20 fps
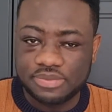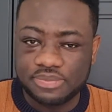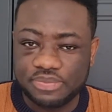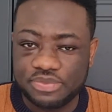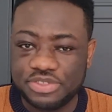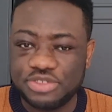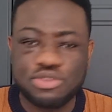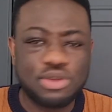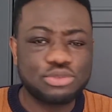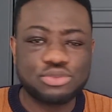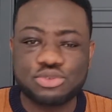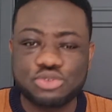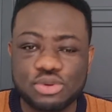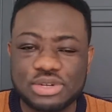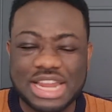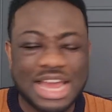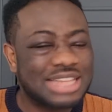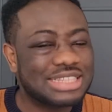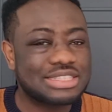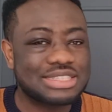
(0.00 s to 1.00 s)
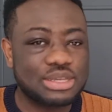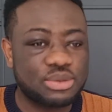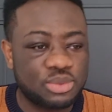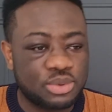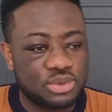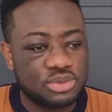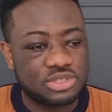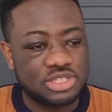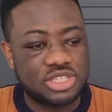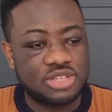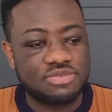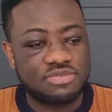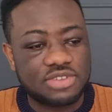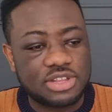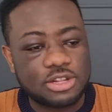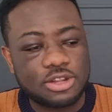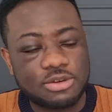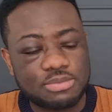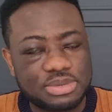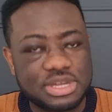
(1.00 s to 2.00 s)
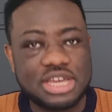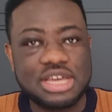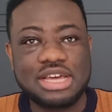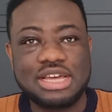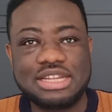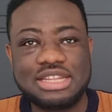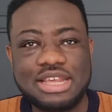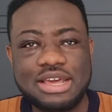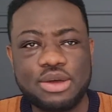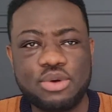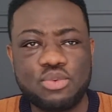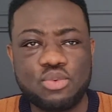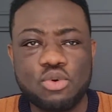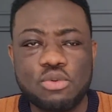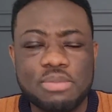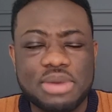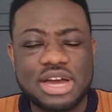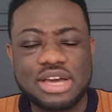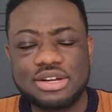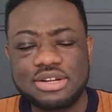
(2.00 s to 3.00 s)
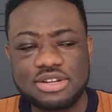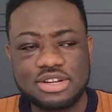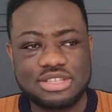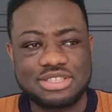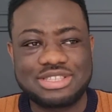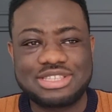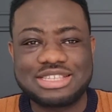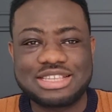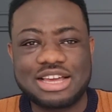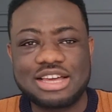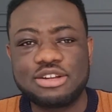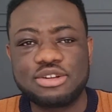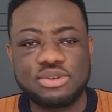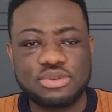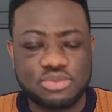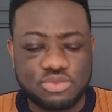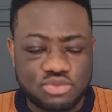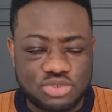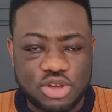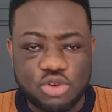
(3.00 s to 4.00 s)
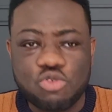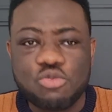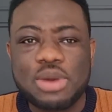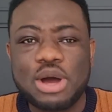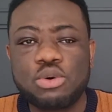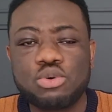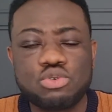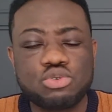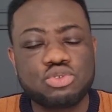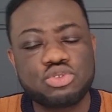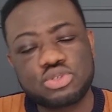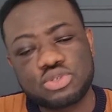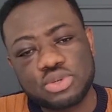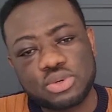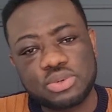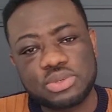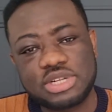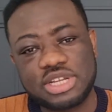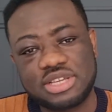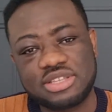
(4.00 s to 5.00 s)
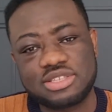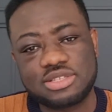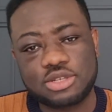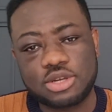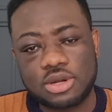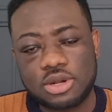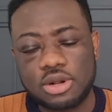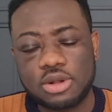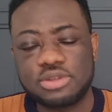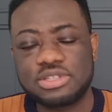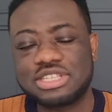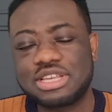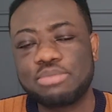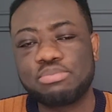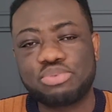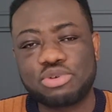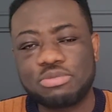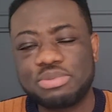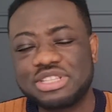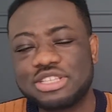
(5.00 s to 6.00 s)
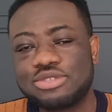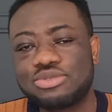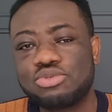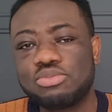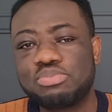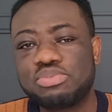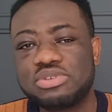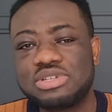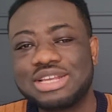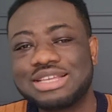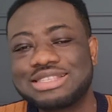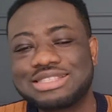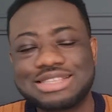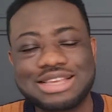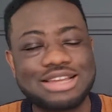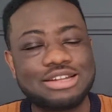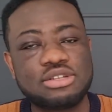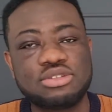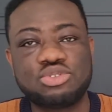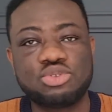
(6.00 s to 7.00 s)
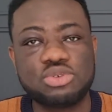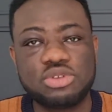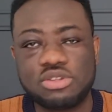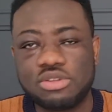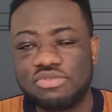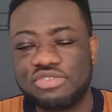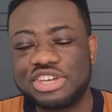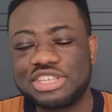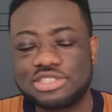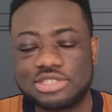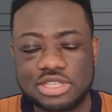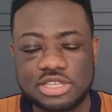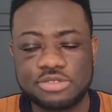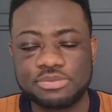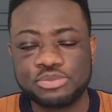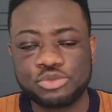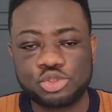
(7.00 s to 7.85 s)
It's not so that we'll develop the woman who sold his clothes and property to put the son into university,